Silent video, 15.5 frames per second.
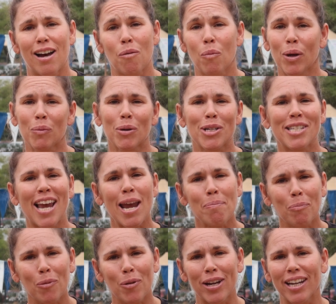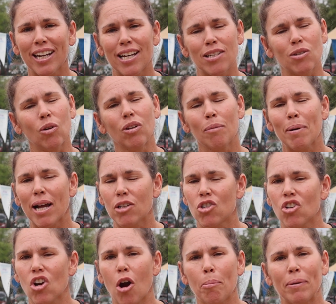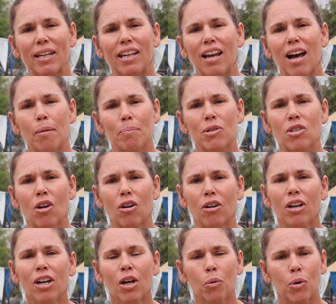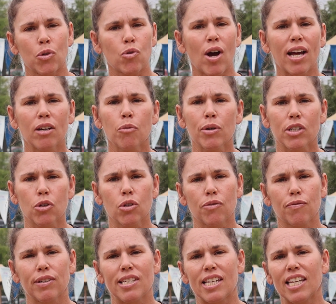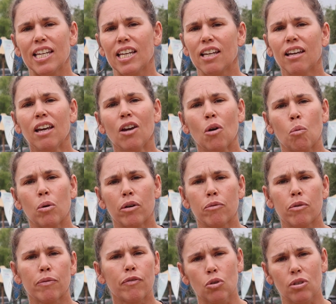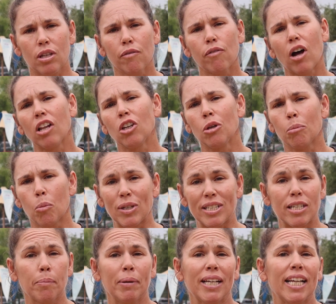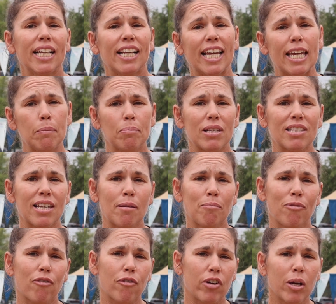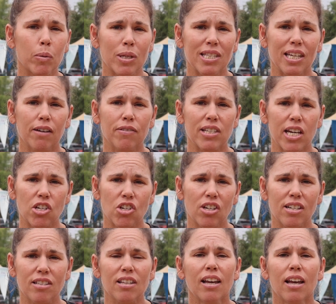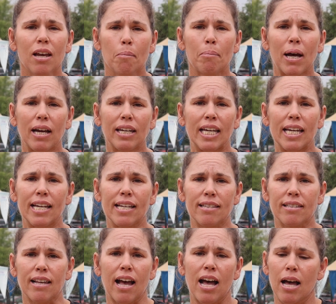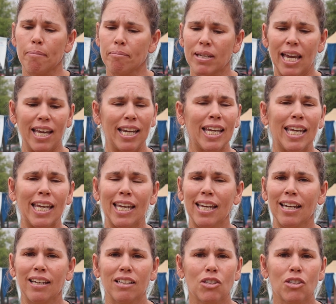When we're tapering, it's all about sharpening up. So we're trying to reduce fatigue, we're reducing volume. We typically keep the same frequency of sessions, but it's getting in,